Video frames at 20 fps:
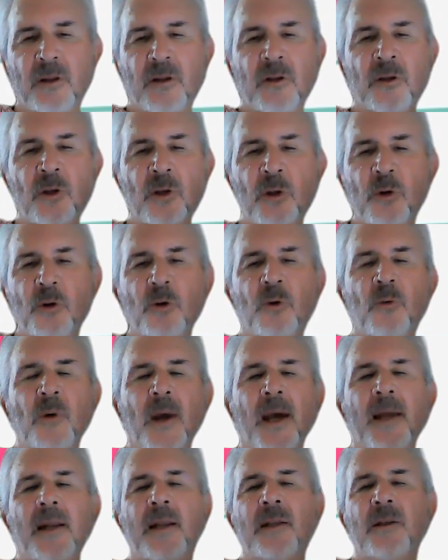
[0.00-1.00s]
new
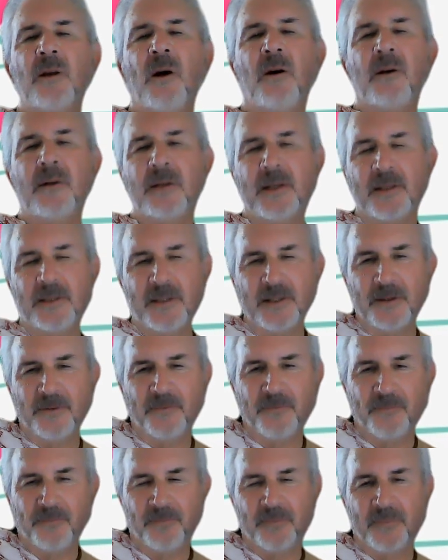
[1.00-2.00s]
and in darkness.
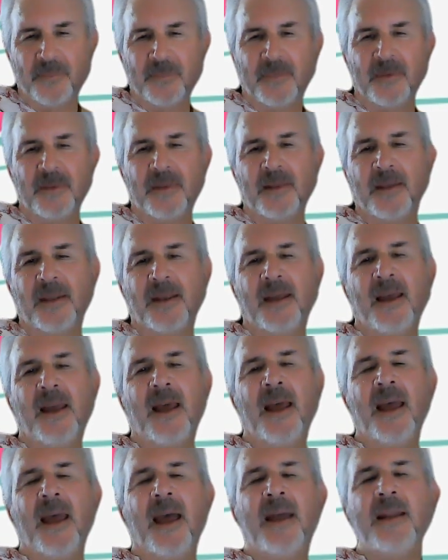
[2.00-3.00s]

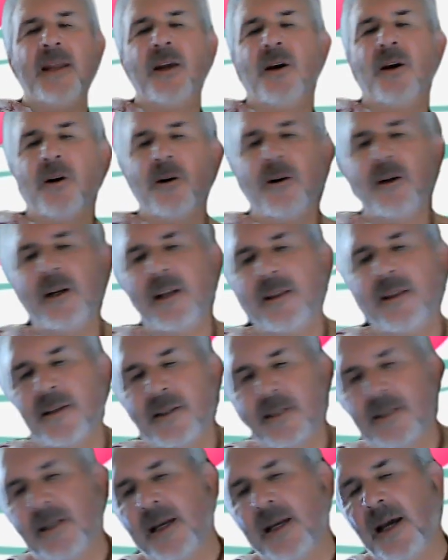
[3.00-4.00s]
And he heard in the
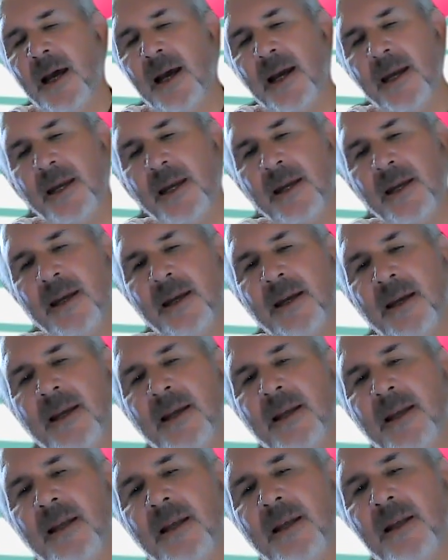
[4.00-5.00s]
sky
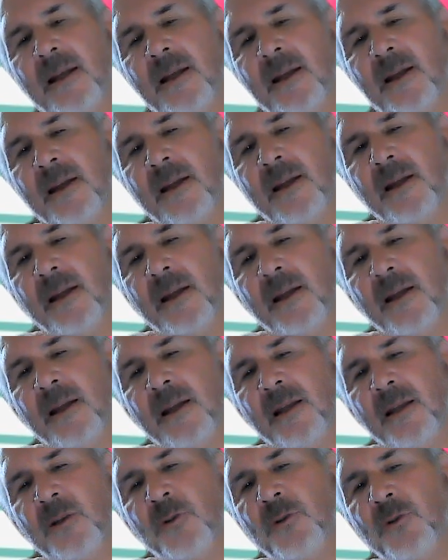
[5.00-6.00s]

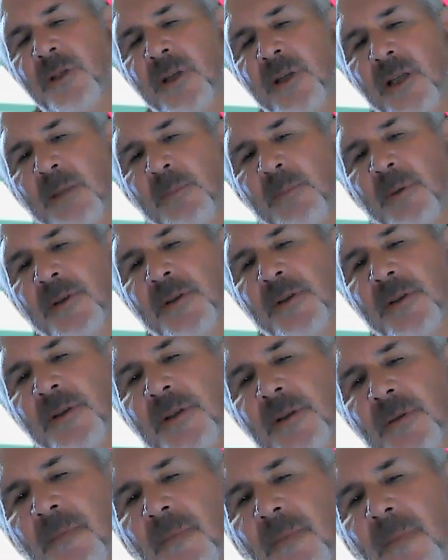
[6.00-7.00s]
2
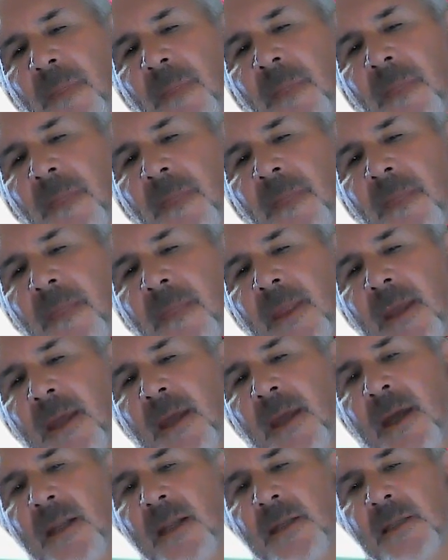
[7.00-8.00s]
syllables.
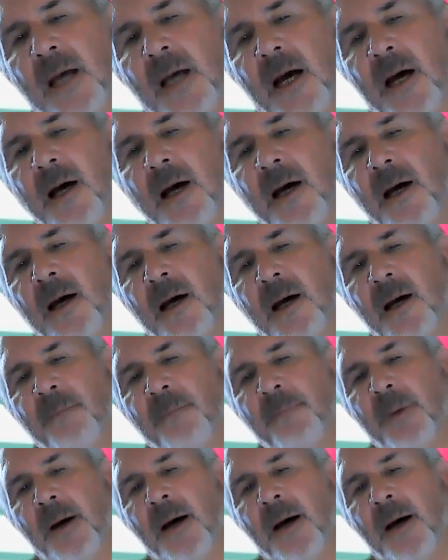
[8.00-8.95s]
Tapasya,